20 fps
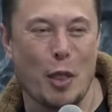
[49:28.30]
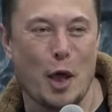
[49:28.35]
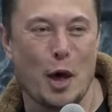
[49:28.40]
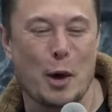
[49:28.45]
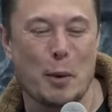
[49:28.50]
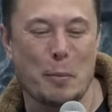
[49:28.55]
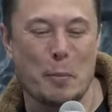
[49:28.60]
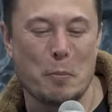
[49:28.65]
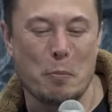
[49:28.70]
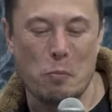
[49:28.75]

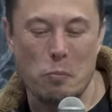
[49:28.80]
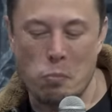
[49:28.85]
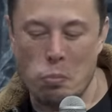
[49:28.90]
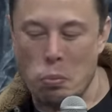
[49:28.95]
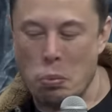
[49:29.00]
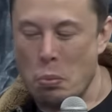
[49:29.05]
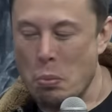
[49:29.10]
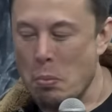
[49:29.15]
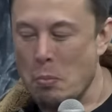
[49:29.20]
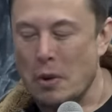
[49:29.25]
Um,
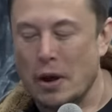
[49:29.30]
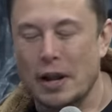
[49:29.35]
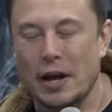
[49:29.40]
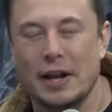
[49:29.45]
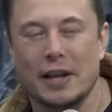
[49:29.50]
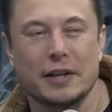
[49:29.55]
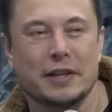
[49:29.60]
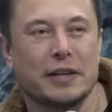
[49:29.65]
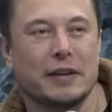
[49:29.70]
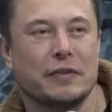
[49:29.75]
but I
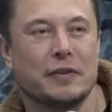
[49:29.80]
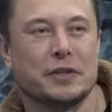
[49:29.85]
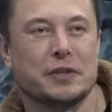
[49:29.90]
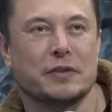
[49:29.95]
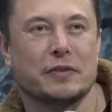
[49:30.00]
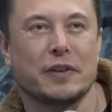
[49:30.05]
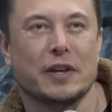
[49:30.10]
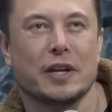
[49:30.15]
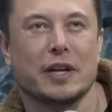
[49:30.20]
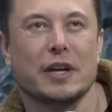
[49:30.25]
like the definition
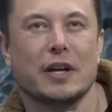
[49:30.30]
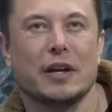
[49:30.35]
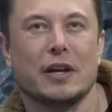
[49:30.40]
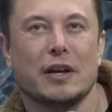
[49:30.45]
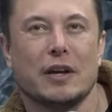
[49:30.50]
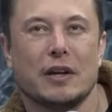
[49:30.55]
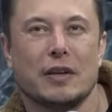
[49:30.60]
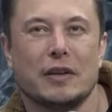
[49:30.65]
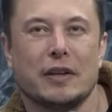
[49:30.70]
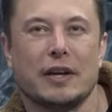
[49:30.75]
of, like,
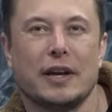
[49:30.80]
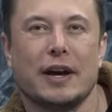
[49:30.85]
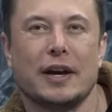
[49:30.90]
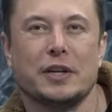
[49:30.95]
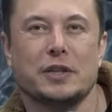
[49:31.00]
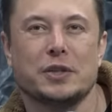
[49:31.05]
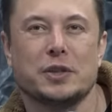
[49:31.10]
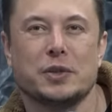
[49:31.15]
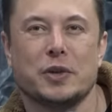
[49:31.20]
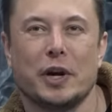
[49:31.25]
the A I
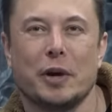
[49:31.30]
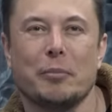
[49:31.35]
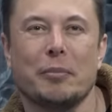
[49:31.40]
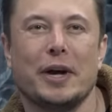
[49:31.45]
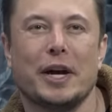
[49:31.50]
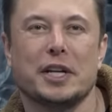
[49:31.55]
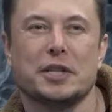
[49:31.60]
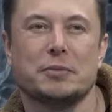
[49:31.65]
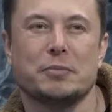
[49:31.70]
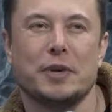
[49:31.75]
should try to
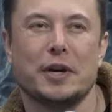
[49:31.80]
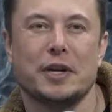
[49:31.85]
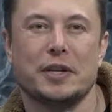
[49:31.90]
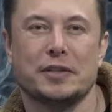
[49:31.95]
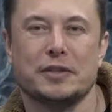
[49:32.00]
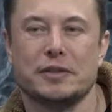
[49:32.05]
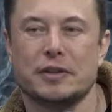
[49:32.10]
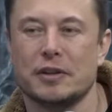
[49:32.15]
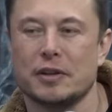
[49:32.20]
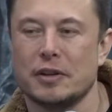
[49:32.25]

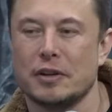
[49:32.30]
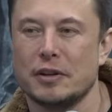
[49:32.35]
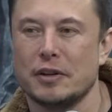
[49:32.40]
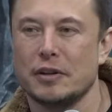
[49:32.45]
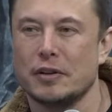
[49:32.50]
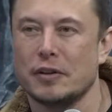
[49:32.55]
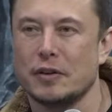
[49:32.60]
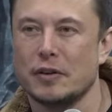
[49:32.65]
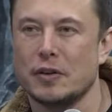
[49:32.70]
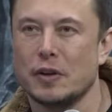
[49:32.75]
maximize
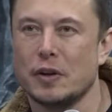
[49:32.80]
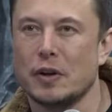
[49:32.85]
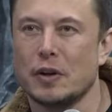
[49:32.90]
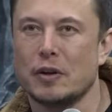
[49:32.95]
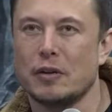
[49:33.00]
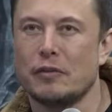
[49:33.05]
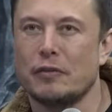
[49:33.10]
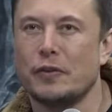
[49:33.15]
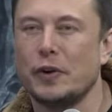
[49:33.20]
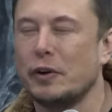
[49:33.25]
the
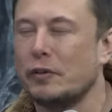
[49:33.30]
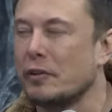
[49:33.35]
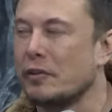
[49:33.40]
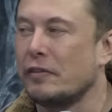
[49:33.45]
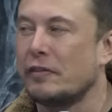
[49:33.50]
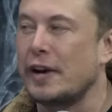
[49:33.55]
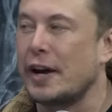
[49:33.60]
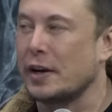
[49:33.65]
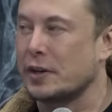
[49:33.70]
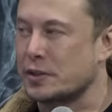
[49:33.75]
freedom
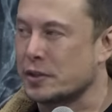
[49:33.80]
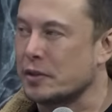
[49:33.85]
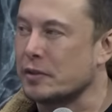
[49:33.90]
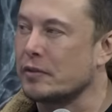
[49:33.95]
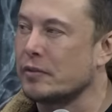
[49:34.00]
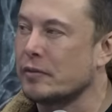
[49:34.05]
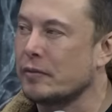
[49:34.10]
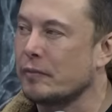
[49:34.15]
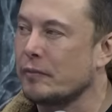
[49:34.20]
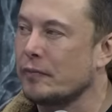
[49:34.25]
of action
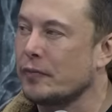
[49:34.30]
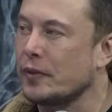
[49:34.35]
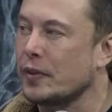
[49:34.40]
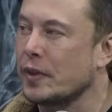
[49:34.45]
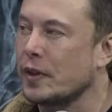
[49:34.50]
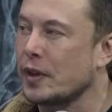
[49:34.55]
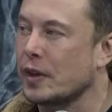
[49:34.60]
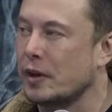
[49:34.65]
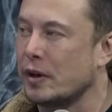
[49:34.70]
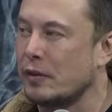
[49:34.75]

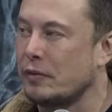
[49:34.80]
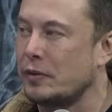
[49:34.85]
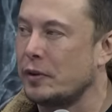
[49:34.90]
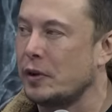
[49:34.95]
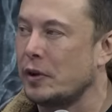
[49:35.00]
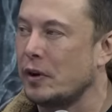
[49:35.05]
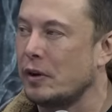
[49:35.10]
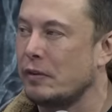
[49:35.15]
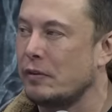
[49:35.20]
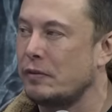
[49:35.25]
of,
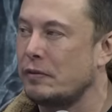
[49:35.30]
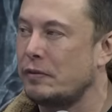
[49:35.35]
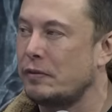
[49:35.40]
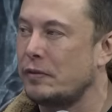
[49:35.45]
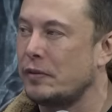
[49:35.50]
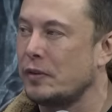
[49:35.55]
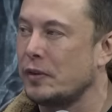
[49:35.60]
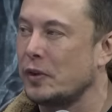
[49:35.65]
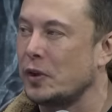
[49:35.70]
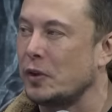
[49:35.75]
of
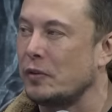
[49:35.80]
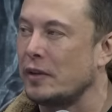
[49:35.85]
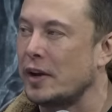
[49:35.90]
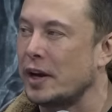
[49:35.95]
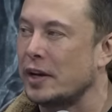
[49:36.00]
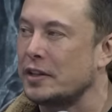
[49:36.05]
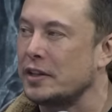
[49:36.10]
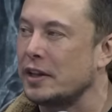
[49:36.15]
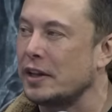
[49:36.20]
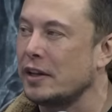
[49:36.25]

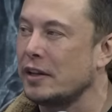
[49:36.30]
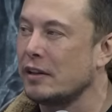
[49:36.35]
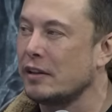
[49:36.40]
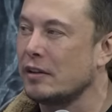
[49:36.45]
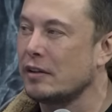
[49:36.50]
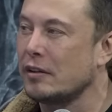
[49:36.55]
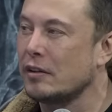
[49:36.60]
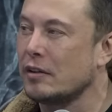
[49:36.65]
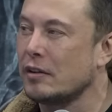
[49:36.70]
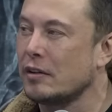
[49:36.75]
humanity.
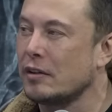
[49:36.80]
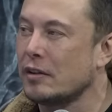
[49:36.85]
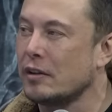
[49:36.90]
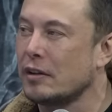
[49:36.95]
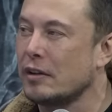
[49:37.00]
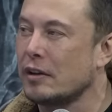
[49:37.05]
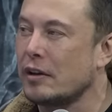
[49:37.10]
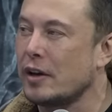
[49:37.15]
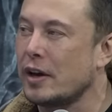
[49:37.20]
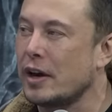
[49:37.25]

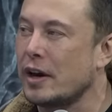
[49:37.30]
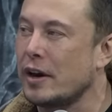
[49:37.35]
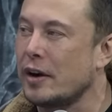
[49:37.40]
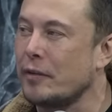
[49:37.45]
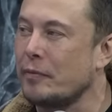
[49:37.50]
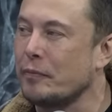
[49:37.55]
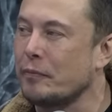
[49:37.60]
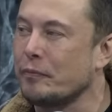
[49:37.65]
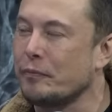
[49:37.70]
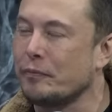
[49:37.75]
Um,